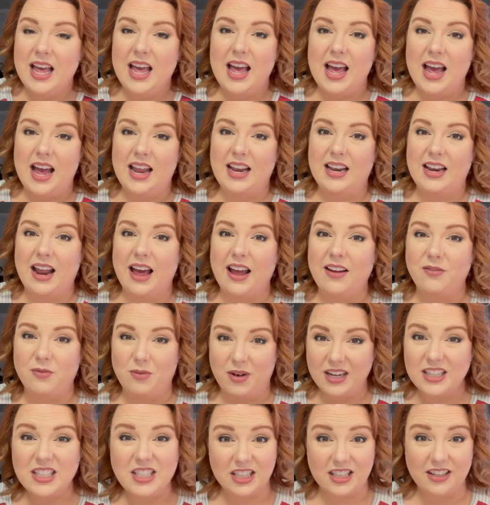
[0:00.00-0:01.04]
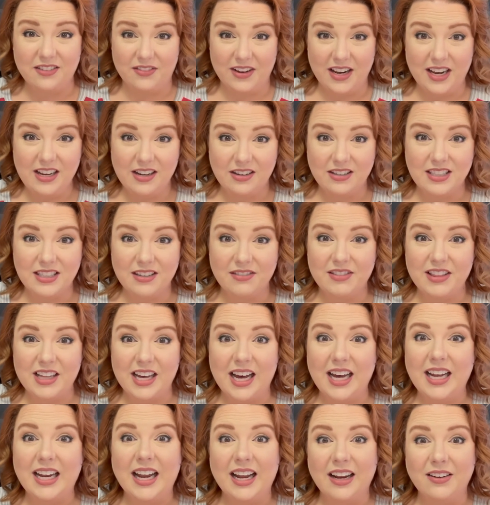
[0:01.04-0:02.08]
And I've watched the videos of
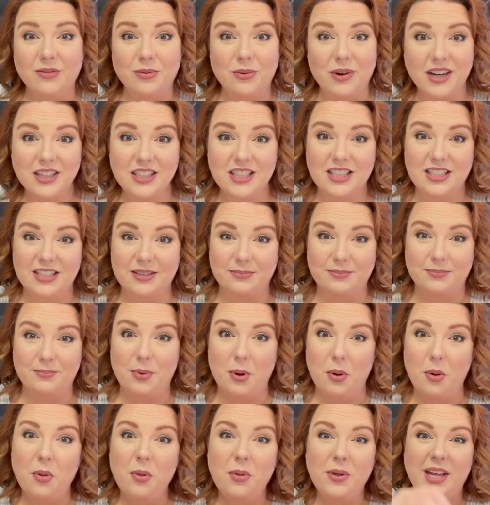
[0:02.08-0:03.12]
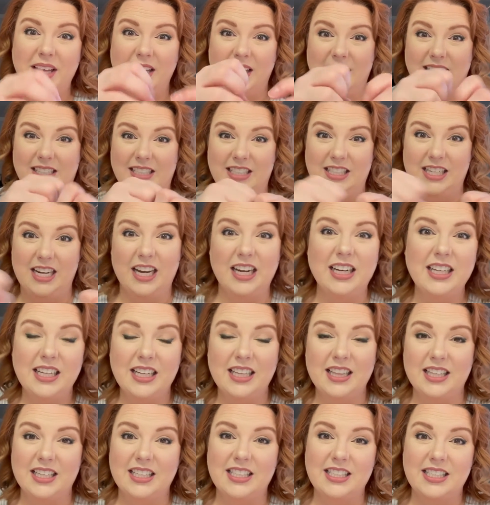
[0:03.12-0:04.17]
that. I've watched them pulling and
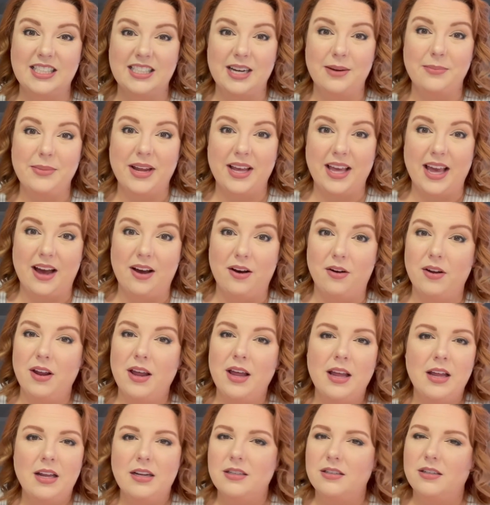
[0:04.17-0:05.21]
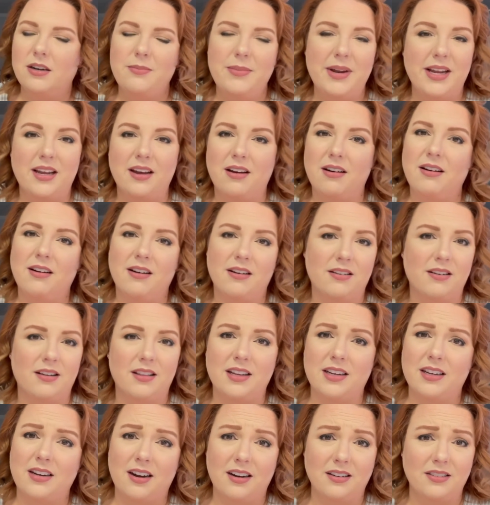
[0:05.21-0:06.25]
tugging the stomach out. Don't make it harder on
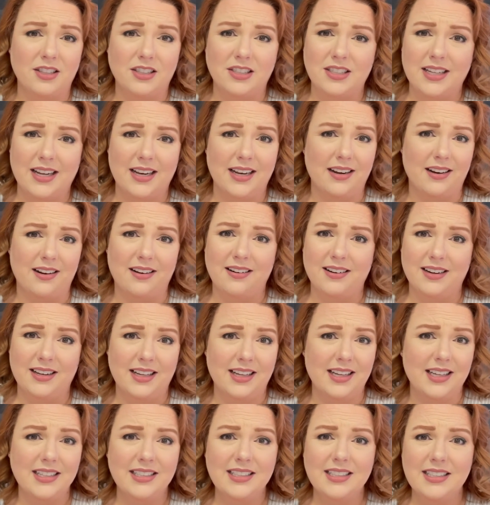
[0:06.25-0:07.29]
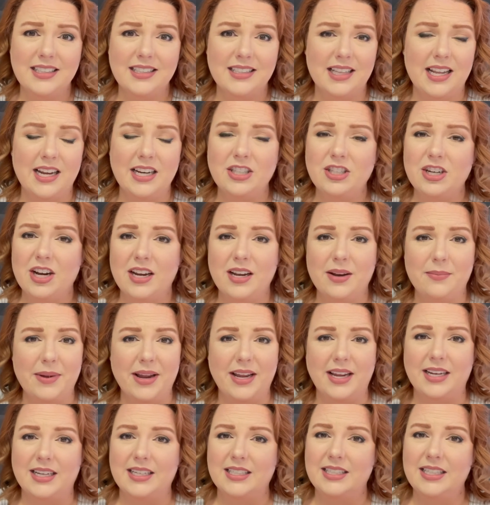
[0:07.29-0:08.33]
the doctors than it already is. They're trying to
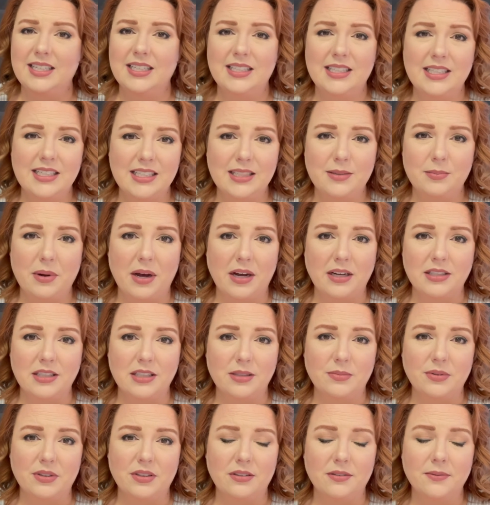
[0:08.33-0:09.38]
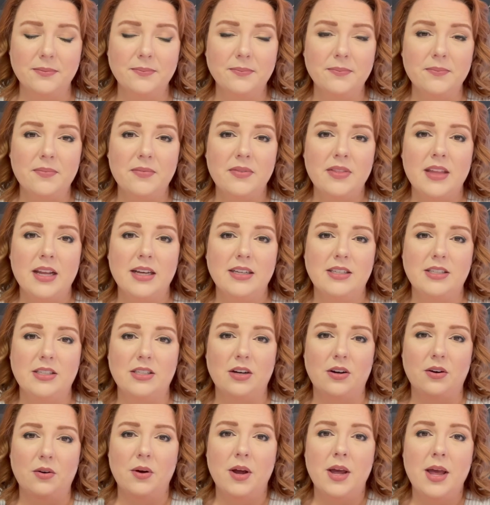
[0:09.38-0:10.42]
make it as easy as possible.
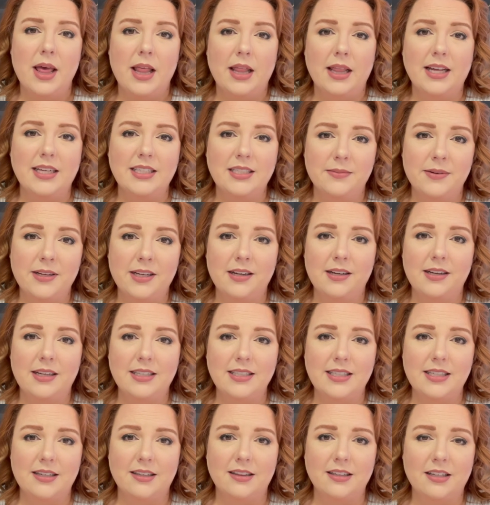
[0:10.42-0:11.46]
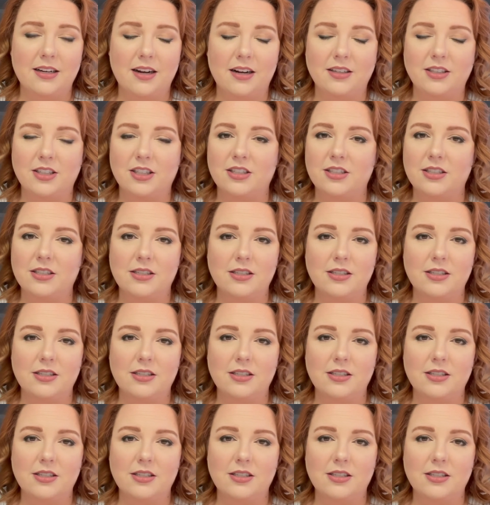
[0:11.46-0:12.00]
So Let's make it easy on the doctors.